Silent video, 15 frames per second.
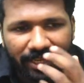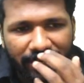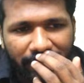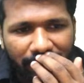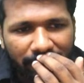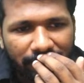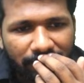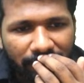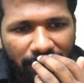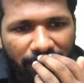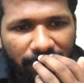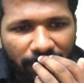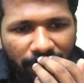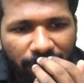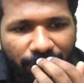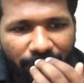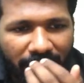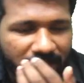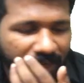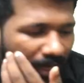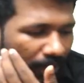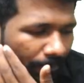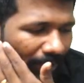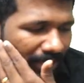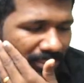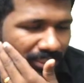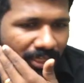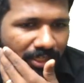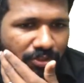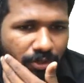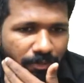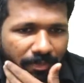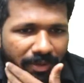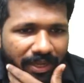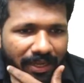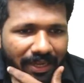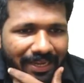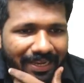na? Final paise should be